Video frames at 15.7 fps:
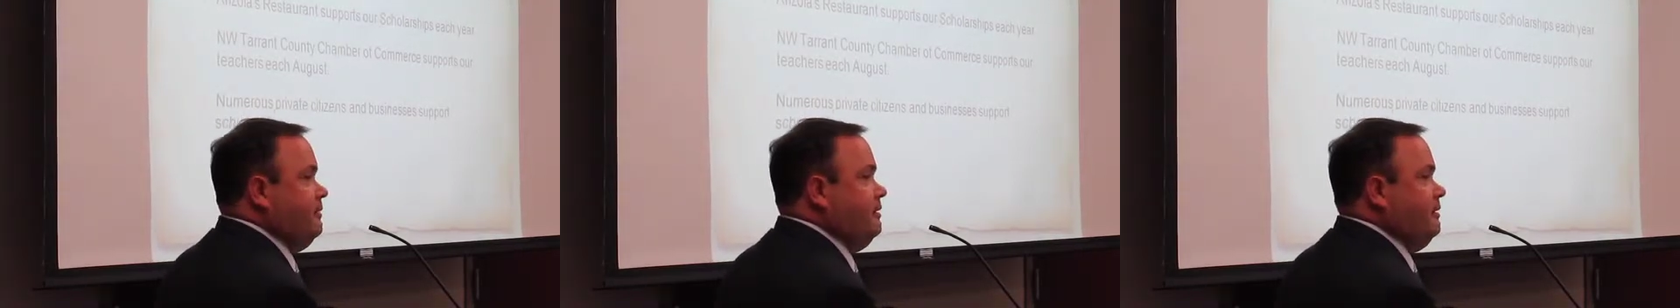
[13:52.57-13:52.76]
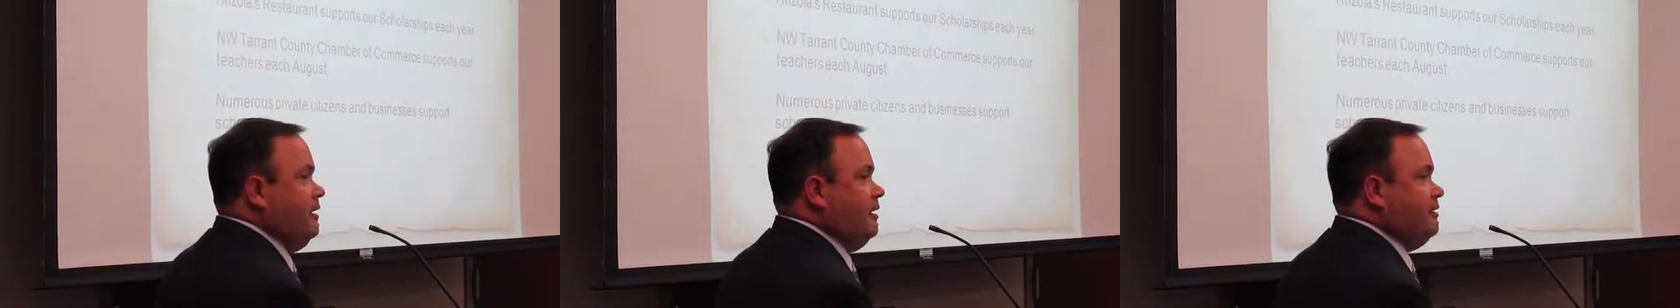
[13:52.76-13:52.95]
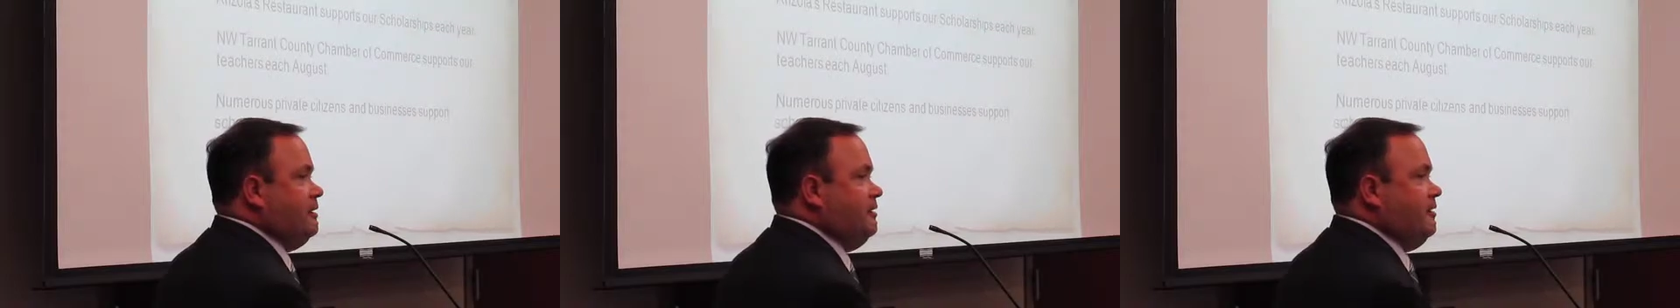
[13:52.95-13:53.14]

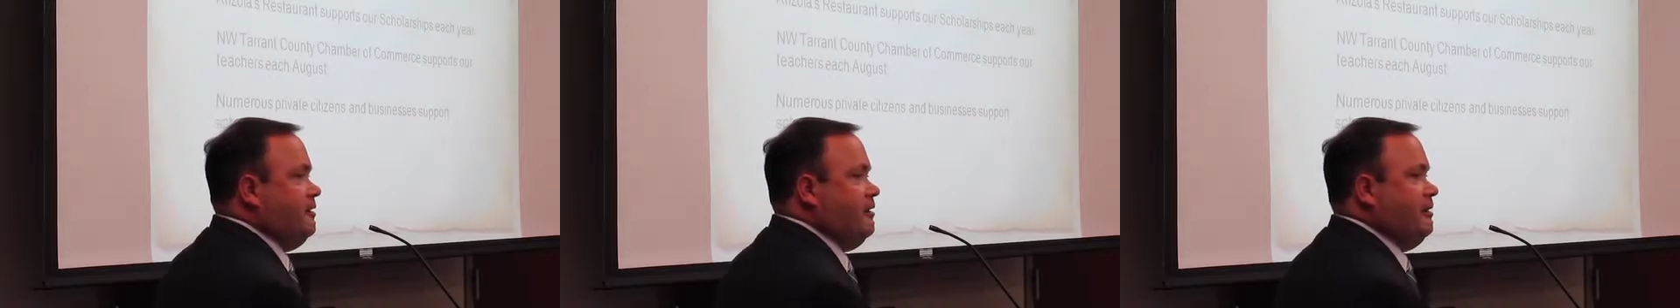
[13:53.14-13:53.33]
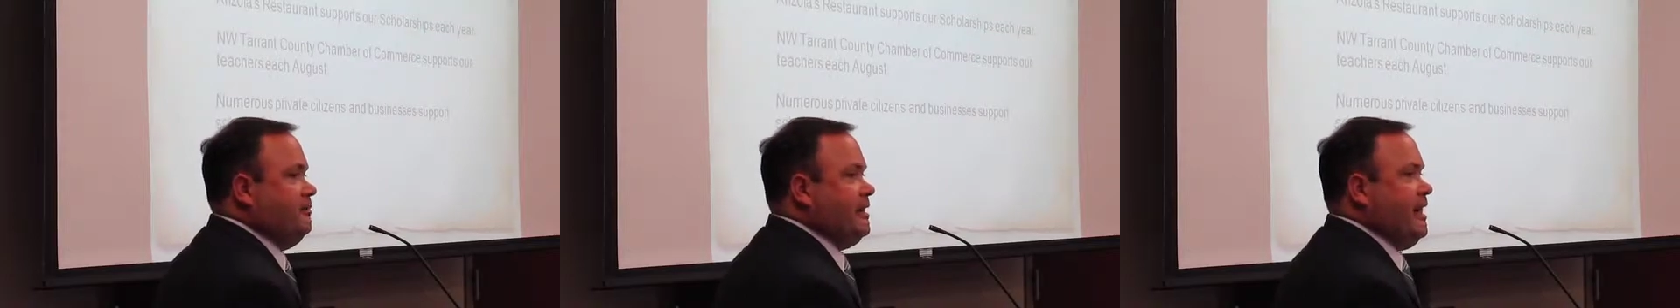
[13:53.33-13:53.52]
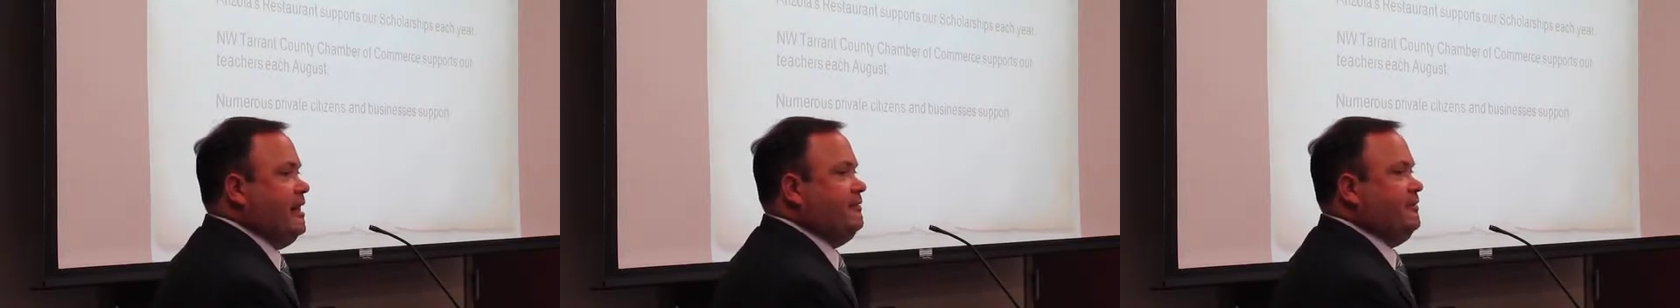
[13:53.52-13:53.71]
Y'all do know
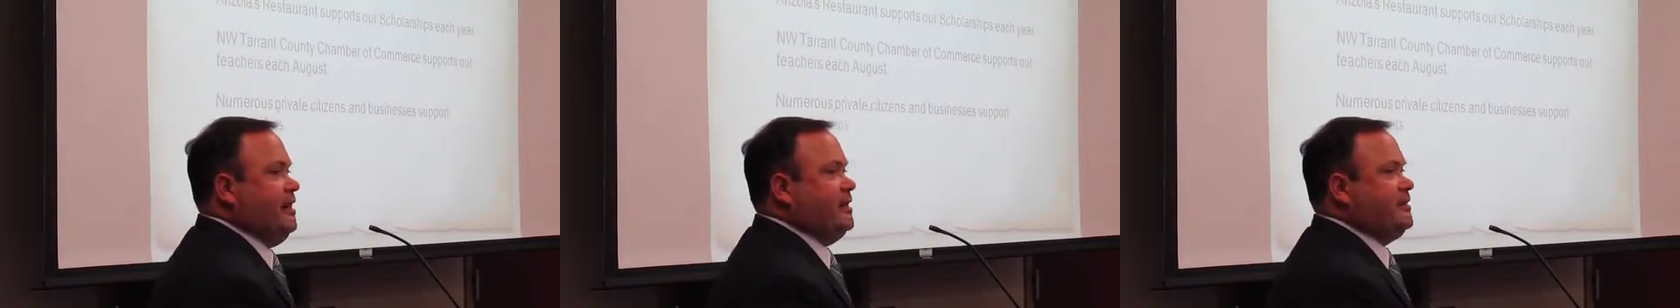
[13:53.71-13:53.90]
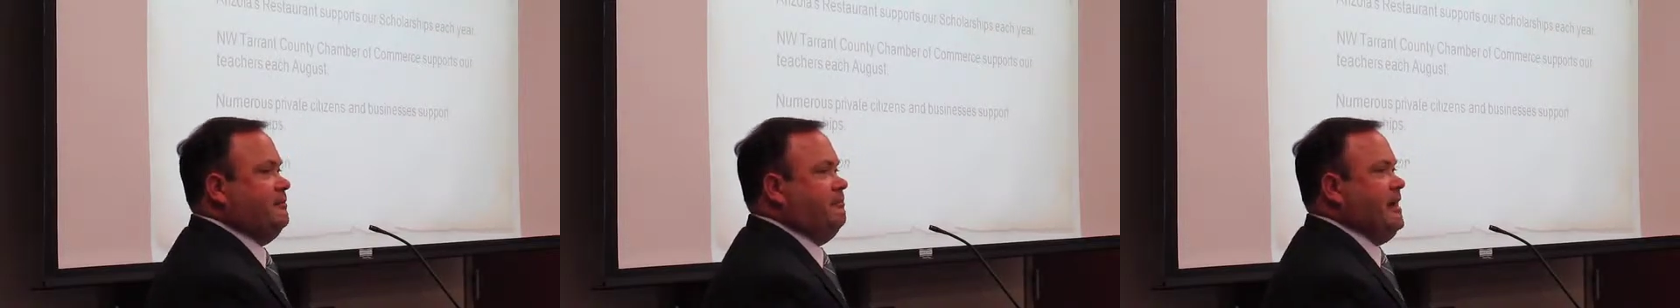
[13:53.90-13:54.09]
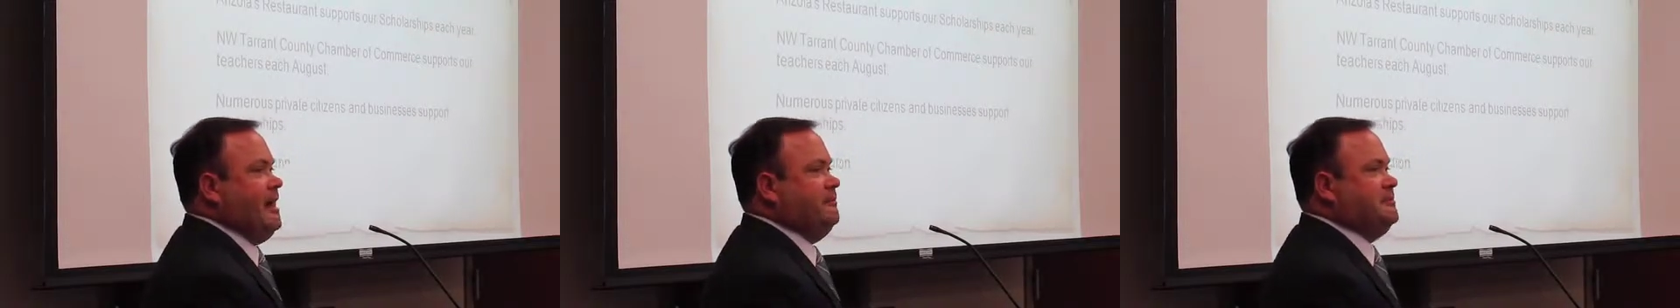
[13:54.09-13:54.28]
I'm kind of like
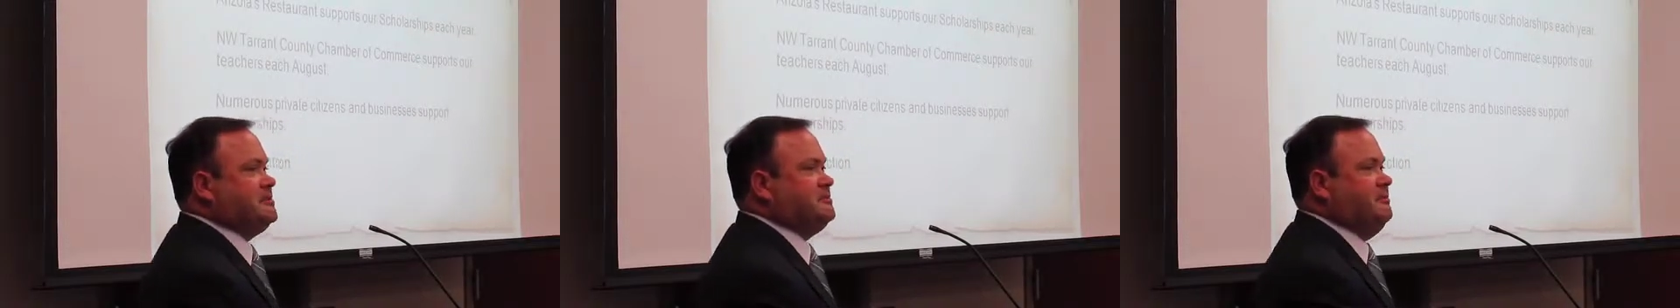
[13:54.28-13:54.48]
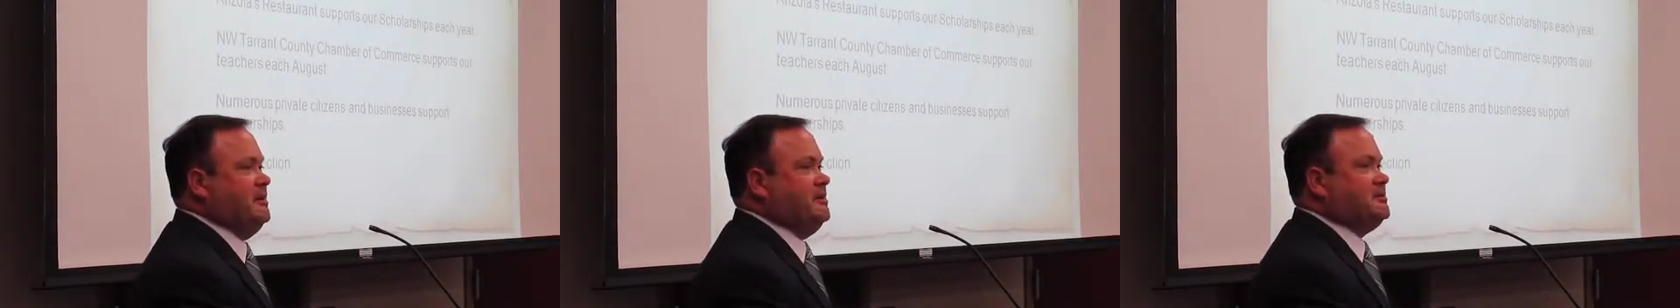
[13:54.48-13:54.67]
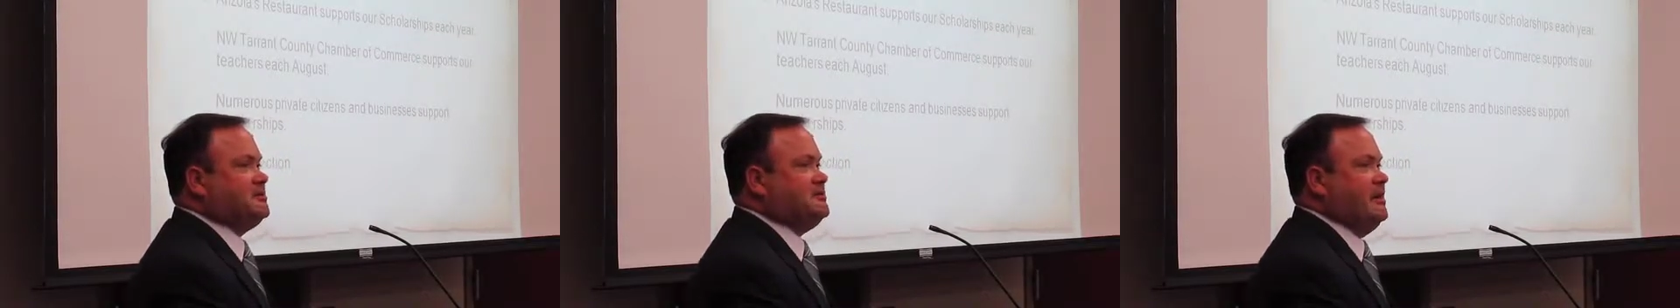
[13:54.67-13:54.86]
a Baptist
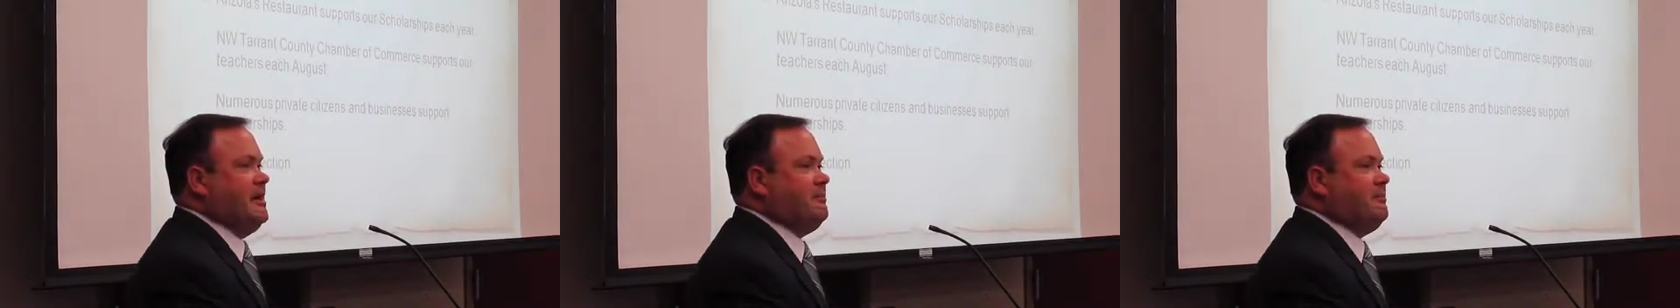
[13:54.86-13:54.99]
minister.